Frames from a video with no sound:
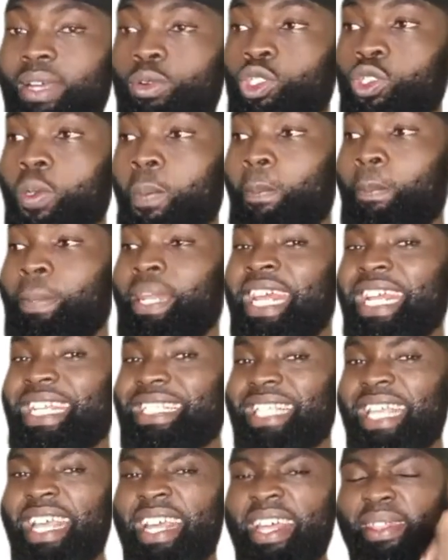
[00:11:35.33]
that we should
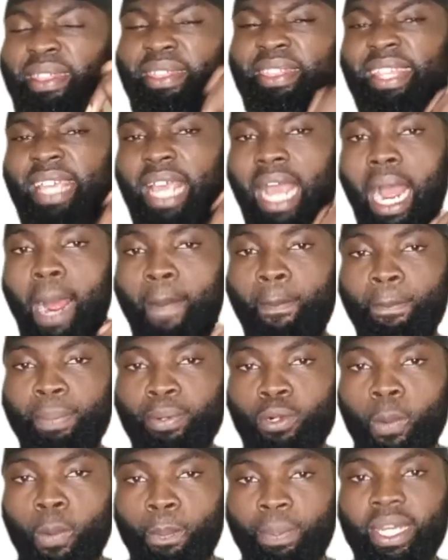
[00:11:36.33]
place the
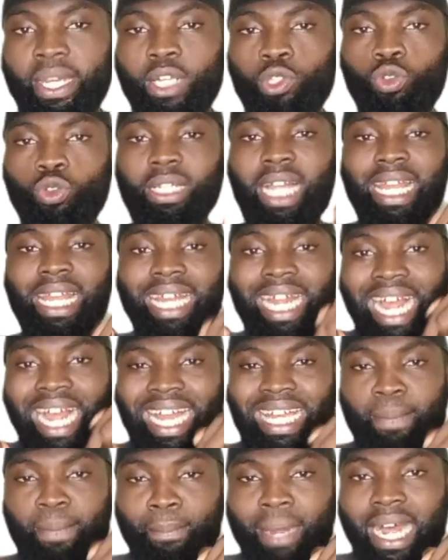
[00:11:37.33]
appropriate word, al
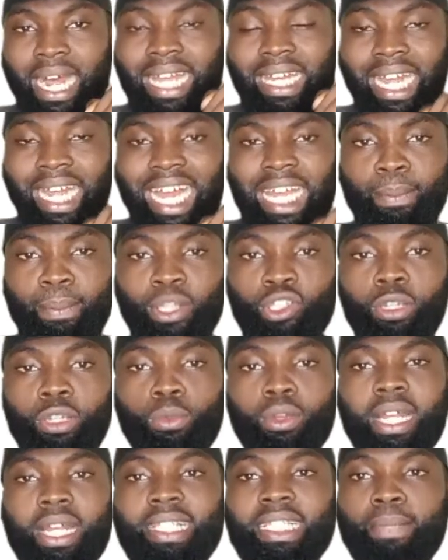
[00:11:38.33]
kalimatul
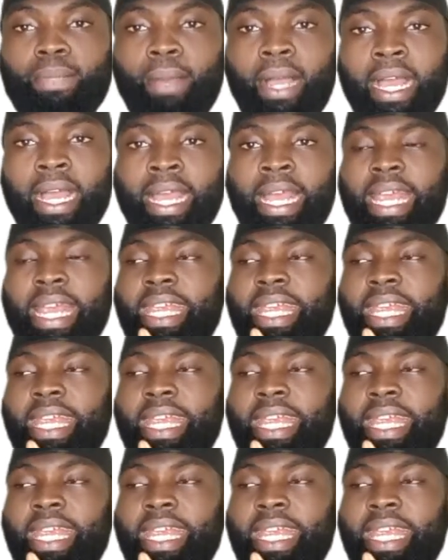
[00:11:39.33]
munasiba.